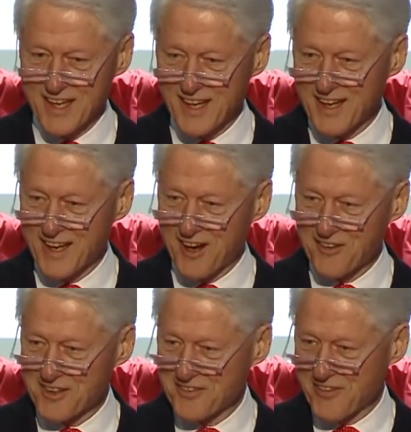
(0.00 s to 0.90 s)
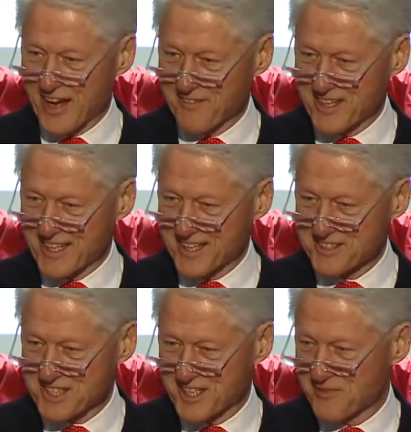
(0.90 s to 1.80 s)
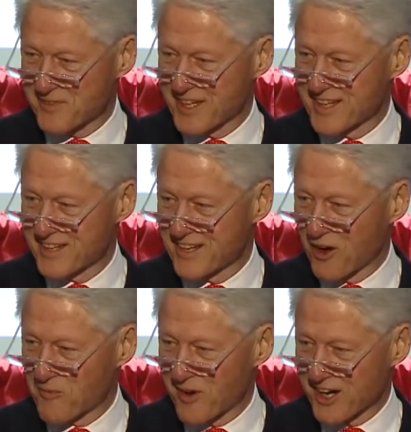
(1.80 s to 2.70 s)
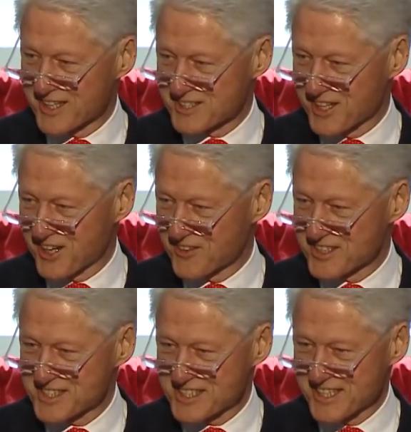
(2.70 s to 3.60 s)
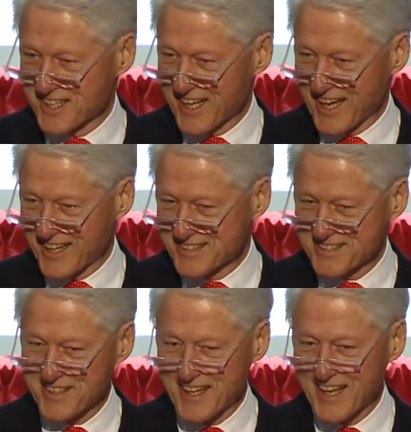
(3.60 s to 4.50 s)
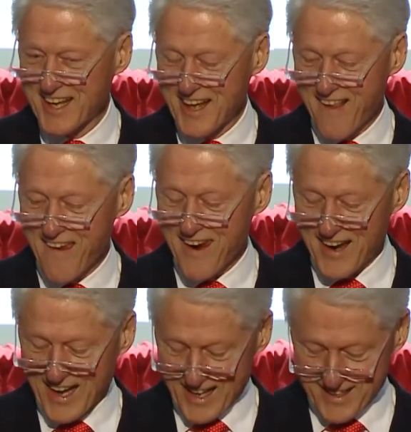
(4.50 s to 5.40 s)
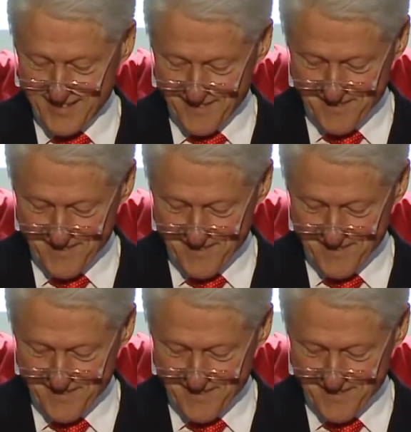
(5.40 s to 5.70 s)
along with the family dealership in Hope, Arkansas, which he still has. And